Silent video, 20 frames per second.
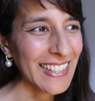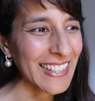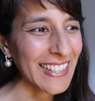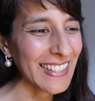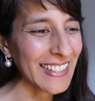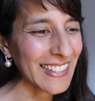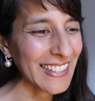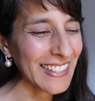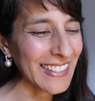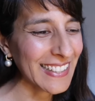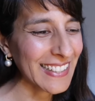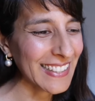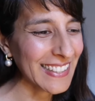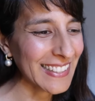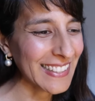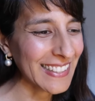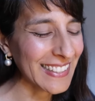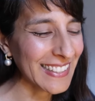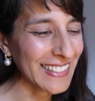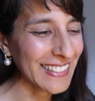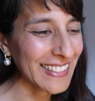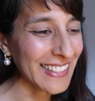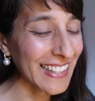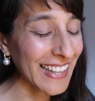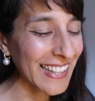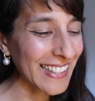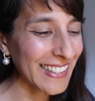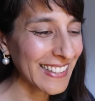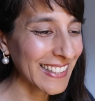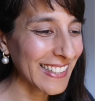Uh,
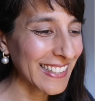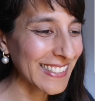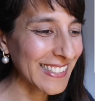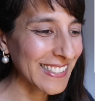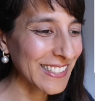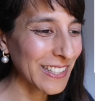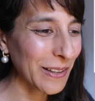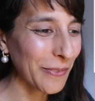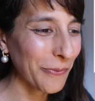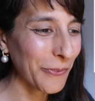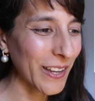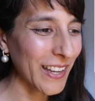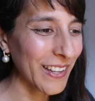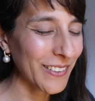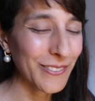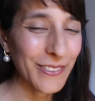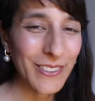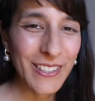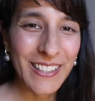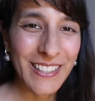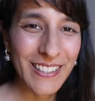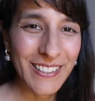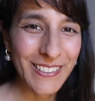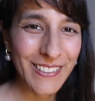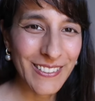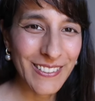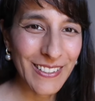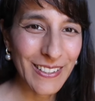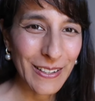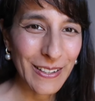yeah, last time we had a really
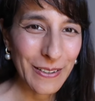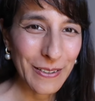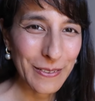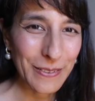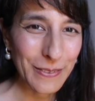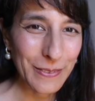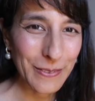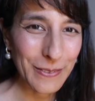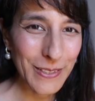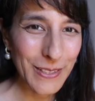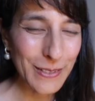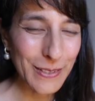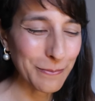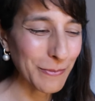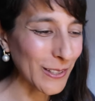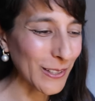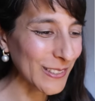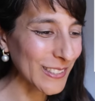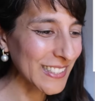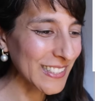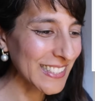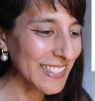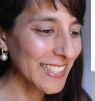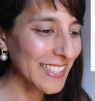good response.